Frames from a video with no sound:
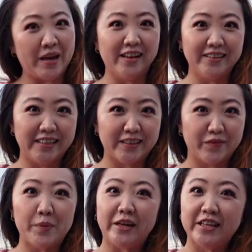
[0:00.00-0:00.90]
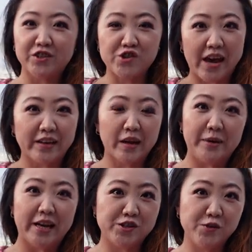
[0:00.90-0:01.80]
holidays, everybody. It's Jen
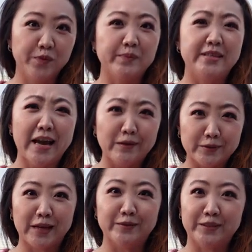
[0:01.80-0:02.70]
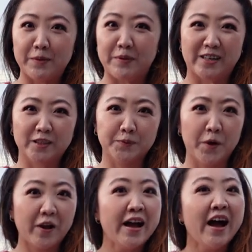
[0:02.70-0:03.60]
coming at you from downtown St.
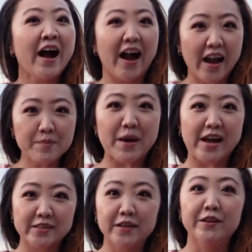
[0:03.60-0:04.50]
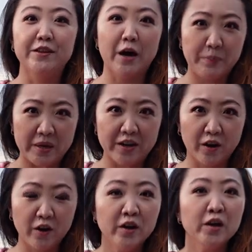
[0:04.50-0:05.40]
Petersburg. I am at The Pier,